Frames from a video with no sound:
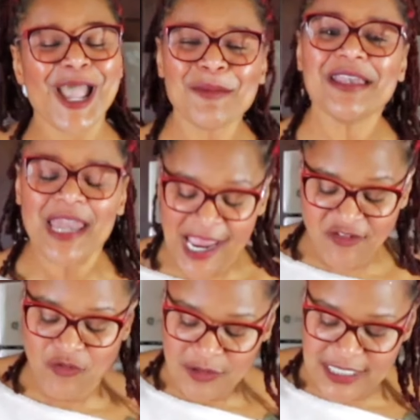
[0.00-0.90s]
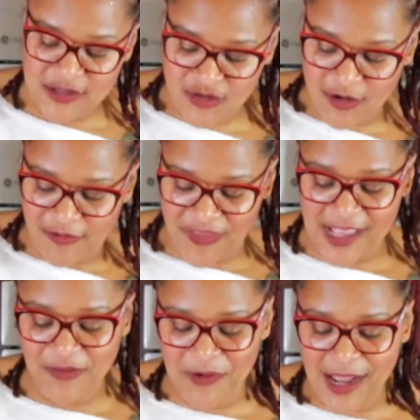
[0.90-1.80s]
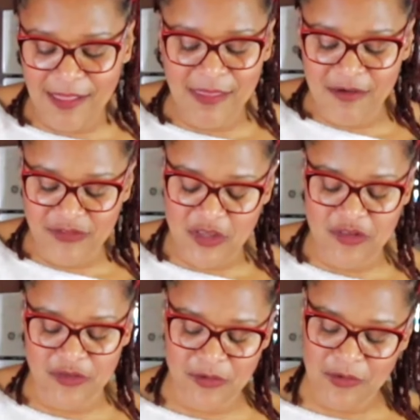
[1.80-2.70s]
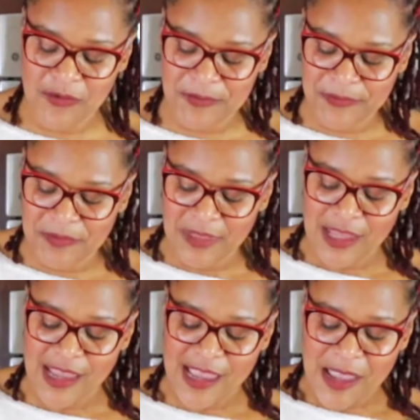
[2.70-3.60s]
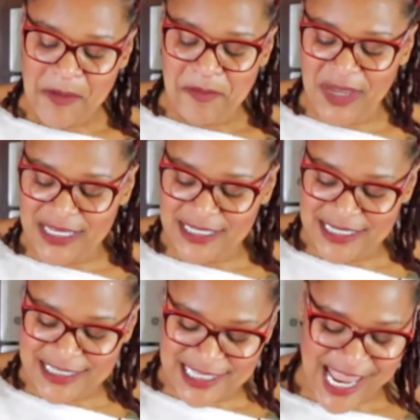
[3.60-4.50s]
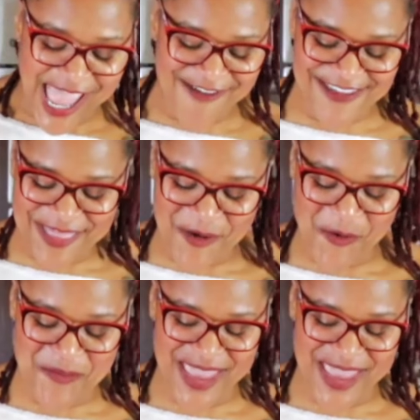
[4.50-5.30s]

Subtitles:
I'm a natural teacher. That's what I love to do. But having the Home